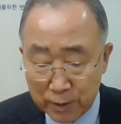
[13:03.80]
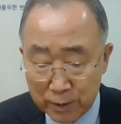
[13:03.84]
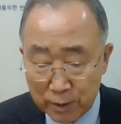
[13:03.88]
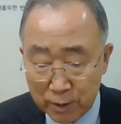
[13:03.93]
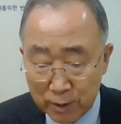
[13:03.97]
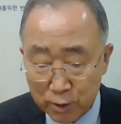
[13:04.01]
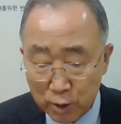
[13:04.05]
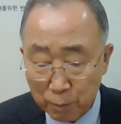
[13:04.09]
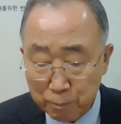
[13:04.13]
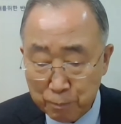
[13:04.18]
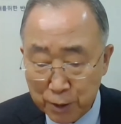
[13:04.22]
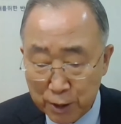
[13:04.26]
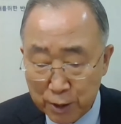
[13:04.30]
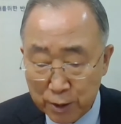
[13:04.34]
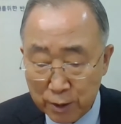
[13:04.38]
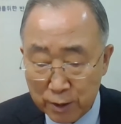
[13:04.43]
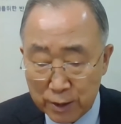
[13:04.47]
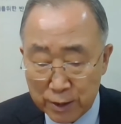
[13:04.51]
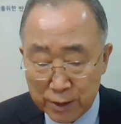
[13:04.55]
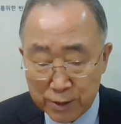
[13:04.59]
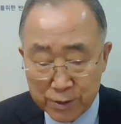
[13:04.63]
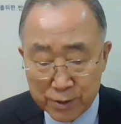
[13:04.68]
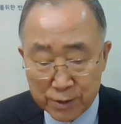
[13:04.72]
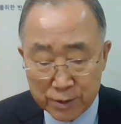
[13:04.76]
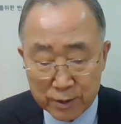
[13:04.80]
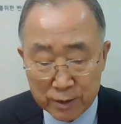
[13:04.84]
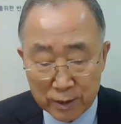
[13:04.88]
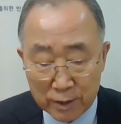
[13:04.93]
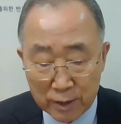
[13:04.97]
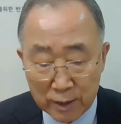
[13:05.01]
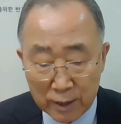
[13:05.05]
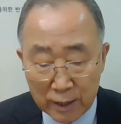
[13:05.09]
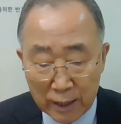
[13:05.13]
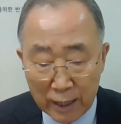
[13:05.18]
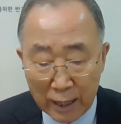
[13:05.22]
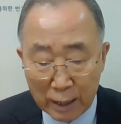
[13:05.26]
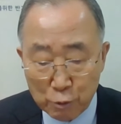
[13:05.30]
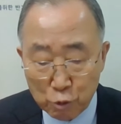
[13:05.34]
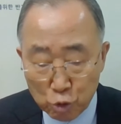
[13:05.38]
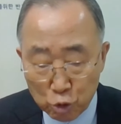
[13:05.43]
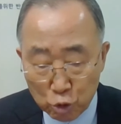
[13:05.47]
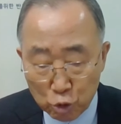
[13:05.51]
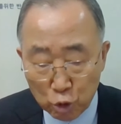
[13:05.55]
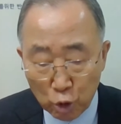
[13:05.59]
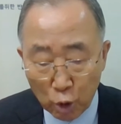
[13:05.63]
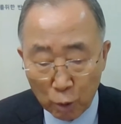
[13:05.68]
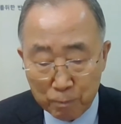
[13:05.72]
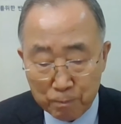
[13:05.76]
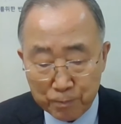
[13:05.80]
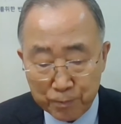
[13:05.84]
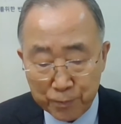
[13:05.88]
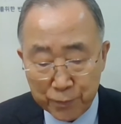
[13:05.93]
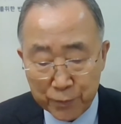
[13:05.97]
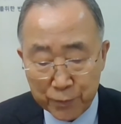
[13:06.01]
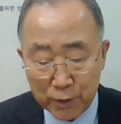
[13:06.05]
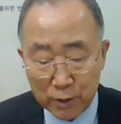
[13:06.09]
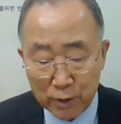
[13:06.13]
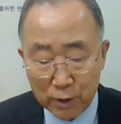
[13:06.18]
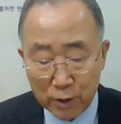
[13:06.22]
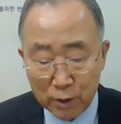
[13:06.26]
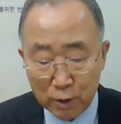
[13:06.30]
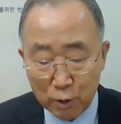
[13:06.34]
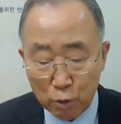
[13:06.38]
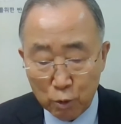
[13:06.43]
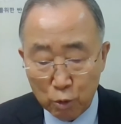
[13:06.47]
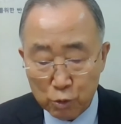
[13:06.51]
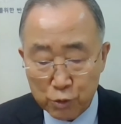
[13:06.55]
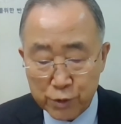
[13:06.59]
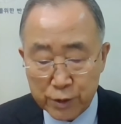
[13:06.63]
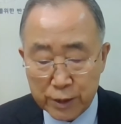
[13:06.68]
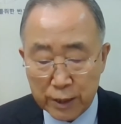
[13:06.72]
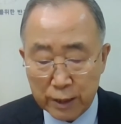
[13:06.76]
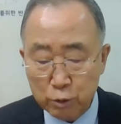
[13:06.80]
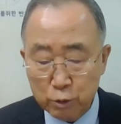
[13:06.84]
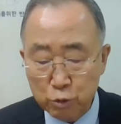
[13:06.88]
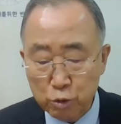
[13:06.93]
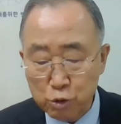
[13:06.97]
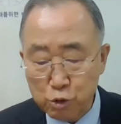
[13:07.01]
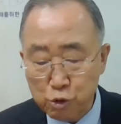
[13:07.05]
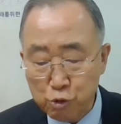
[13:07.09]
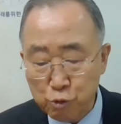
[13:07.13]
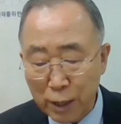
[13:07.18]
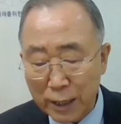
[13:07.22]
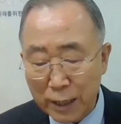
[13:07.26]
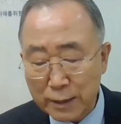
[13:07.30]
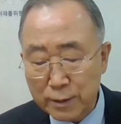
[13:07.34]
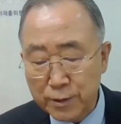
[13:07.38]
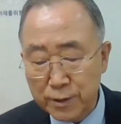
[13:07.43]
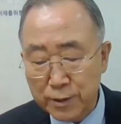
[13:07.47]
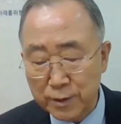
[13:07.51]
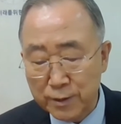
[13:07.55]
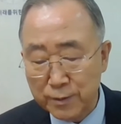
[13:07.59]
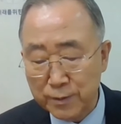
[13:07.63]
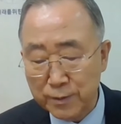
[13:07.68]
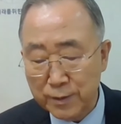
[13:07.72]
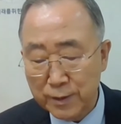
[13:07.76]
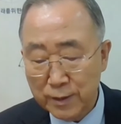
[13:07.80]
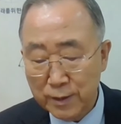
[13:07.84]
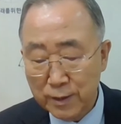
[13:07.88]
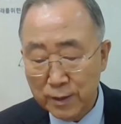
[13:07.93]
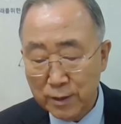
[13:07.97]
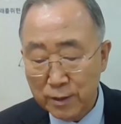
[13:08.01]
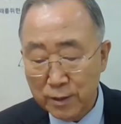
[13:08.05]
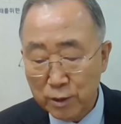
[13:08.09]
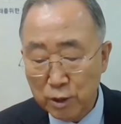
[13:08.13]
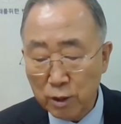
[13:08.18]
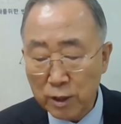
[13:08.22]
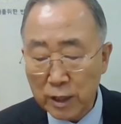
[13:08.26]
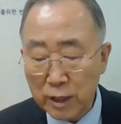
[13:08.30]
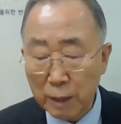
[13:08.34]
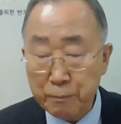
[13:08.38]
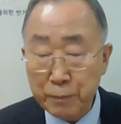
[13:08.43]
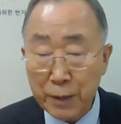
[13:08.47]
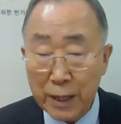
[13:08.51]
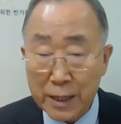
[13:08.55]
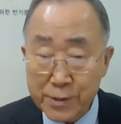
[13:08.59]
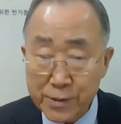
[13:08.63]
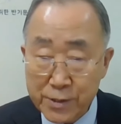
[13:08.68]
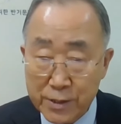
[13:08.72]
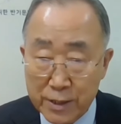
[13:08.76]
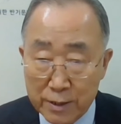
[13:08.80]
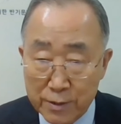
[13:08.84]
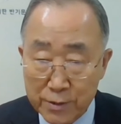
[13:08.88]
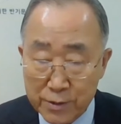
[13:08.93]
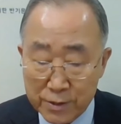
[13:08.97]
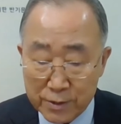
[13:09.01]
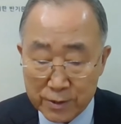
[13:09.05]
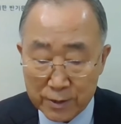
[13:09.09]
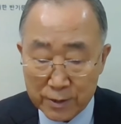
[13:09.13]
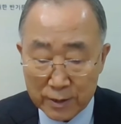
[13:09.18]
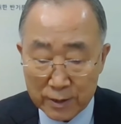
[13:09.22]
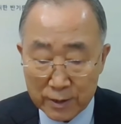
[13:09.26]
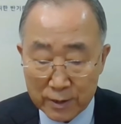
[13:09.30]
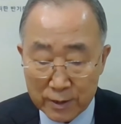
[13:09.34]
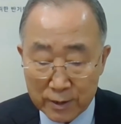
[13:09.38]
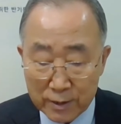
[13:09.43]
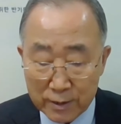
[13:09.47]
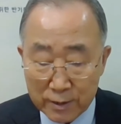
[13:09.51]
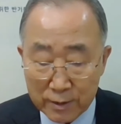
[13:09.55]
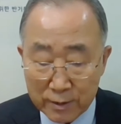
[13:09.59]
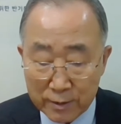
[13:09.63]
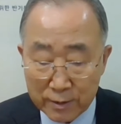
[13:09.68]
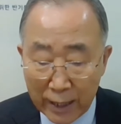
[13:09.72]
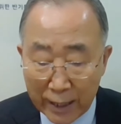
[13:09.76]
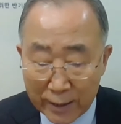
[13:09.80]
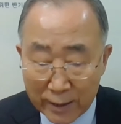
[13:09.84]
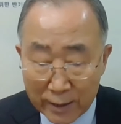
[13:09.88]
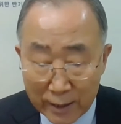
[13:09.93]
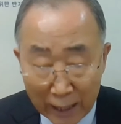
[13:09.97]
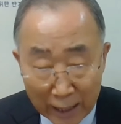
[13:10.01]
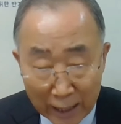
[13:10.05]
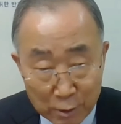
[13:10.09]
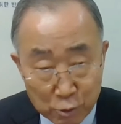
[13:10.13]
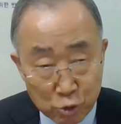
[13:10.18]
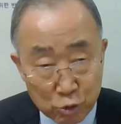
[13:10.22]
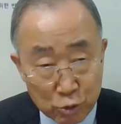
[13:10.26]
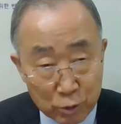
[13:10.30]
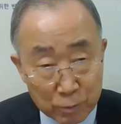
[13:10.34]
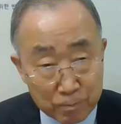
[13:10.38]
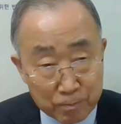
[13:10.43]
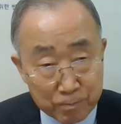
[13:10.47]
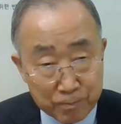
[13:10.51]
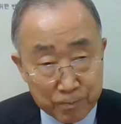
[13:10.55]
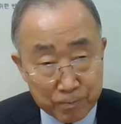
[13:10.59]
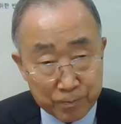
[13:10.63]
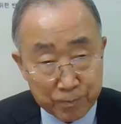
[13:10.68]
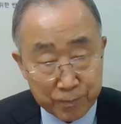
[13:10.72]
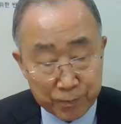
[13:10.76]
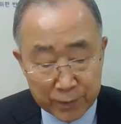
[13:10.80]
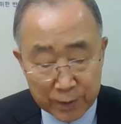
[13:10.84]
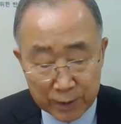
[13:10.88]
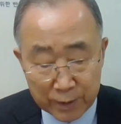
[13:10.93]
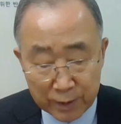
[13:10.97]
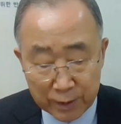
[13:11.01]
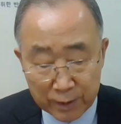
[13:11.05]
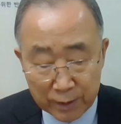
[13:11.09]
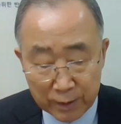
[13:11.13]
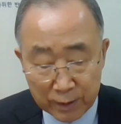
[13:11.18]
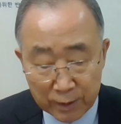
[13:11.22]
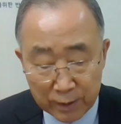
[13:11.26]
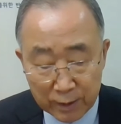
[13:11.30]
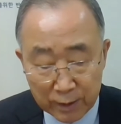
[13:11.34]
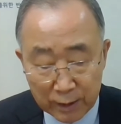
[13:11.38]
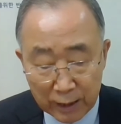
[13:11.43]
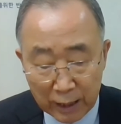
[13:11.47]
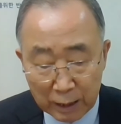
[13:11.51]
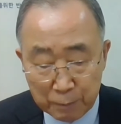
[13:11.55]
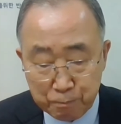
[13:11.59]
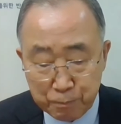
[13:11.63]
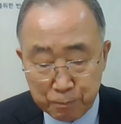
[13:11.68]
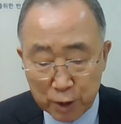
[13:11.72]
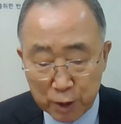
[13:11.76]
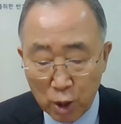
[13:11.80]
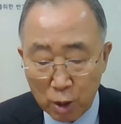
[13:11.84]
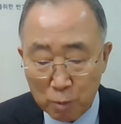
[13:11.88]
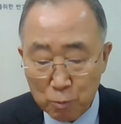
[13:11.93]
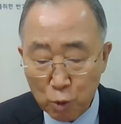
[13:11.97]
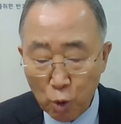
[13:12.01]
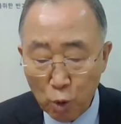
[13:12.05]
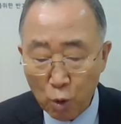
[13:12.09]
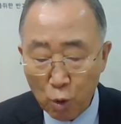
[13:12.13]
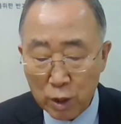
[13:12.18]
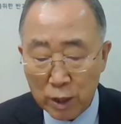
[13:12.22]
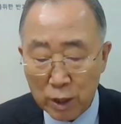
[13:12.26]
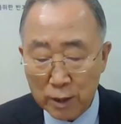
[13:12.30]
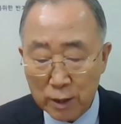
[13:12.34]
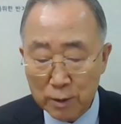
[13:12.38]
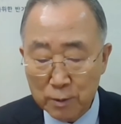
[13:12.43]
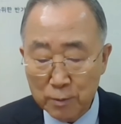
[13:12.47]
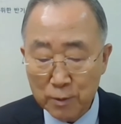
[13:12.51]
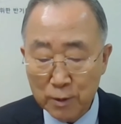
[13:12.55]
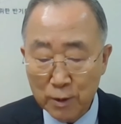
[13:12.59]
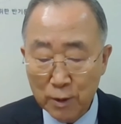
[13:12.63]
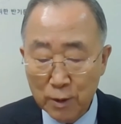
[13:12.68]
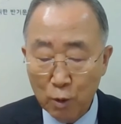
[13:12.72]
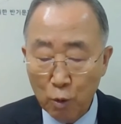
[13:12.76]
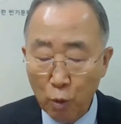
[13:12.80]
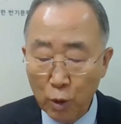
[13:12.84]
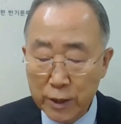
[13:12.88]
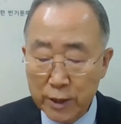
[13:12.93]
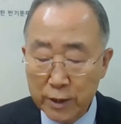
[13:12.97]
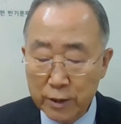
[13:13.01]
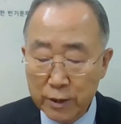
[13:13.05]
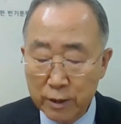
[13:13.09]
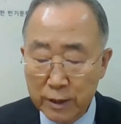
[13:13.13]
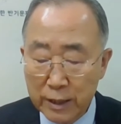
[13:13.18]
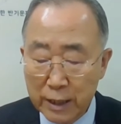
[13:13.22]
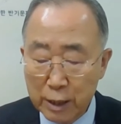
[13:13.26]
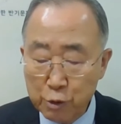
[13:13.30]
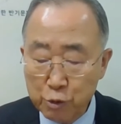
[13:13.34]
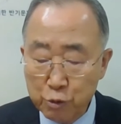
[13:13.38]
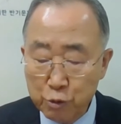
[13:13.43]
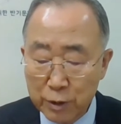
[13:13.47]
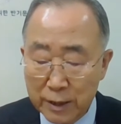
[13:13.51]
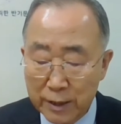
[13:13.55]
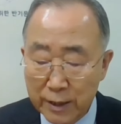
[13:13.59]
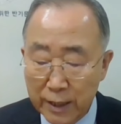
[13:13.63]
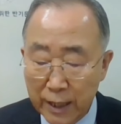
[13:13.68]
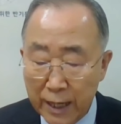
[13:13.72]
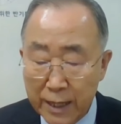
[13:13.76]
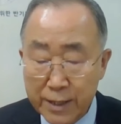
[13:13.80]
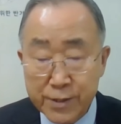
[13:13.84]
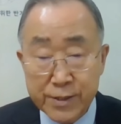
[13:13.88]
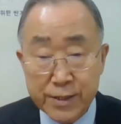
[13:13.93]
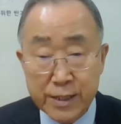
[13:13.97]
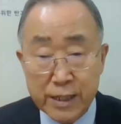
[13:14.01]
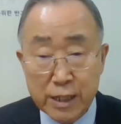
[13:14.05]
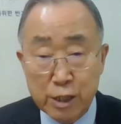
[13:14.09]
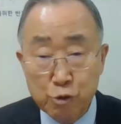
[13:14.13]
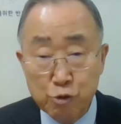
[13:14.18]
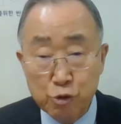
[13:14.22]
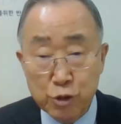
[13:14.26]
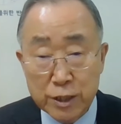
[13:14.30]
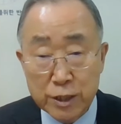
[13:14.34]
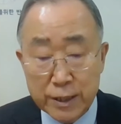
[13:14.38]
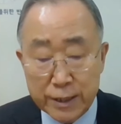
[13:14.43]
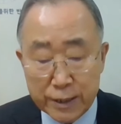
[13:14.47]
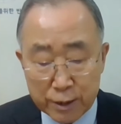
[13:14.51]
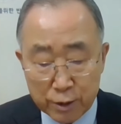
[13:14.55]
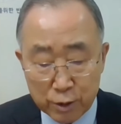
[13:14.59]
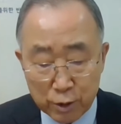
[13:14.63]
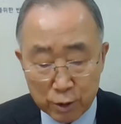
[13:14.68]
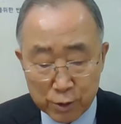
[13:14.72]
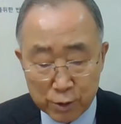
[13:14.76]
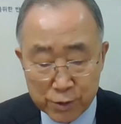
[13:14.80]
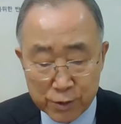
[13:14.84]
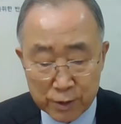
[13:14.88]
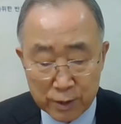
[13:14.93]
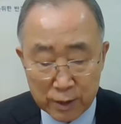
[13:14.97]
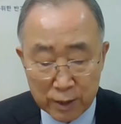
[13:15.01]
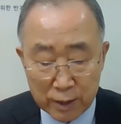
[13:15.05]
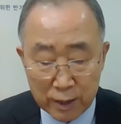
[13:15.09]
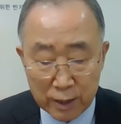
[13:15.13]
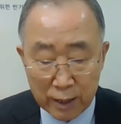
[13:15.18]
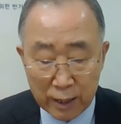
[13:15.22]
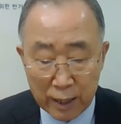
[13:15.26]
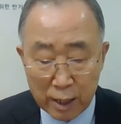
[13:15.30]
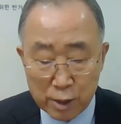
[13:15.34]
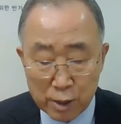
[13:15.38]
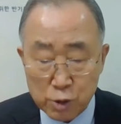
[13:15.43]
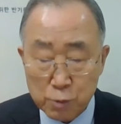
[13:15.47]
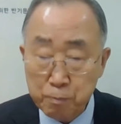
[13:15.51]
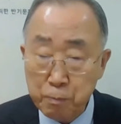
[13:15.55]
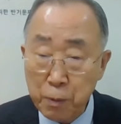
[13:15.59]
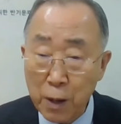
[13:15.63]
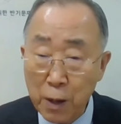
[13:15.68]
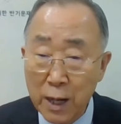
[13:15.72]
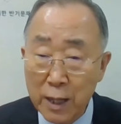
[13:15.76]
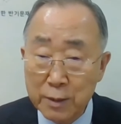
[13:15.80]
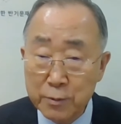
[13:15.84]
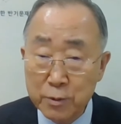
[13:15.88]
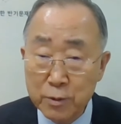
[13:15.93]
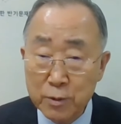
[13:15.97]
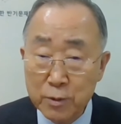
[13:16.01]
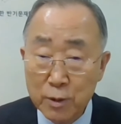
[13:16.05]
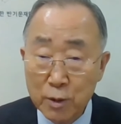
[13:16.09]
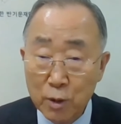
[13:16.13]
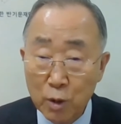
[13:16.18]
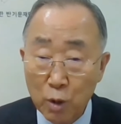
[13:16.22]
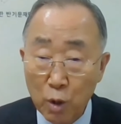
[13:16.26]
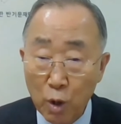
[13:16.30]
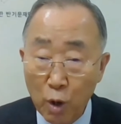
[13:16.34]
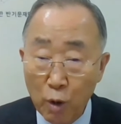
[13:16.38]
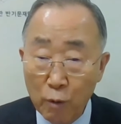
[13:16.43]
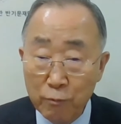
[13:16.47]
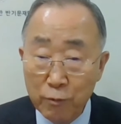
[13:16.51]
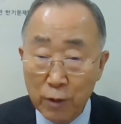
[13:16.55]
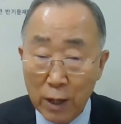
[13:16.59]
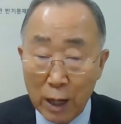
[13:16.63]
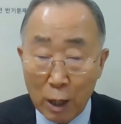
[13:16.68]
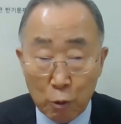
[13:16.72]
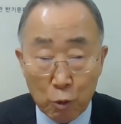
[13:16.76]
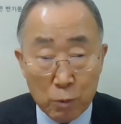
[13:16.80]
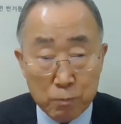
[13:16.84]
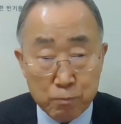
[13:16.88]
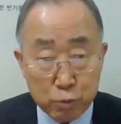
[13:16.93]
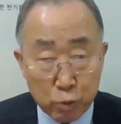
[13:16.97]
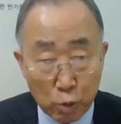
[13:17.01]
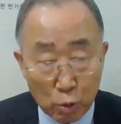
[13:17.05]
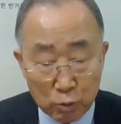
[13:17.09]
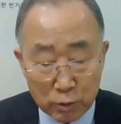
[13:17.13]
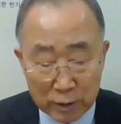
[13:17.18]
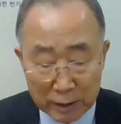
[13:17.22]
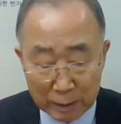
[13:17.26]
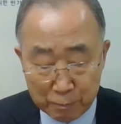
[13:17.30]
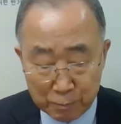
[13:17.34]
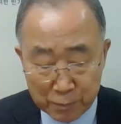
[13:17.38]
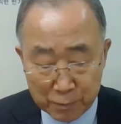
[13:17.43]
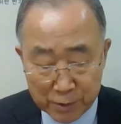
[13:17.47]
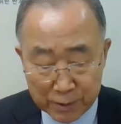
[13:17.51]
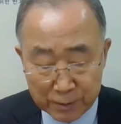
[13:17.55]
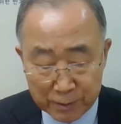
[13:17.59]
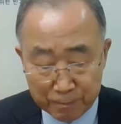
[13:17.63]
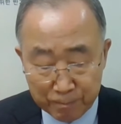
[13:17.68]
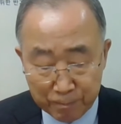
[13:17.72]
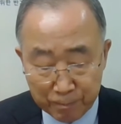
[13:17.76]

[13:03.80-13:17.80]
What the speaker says: the Middle East, and Europe, who seek to strengthen their capacities, take action, and become local or international SDG leaders as part of our programs.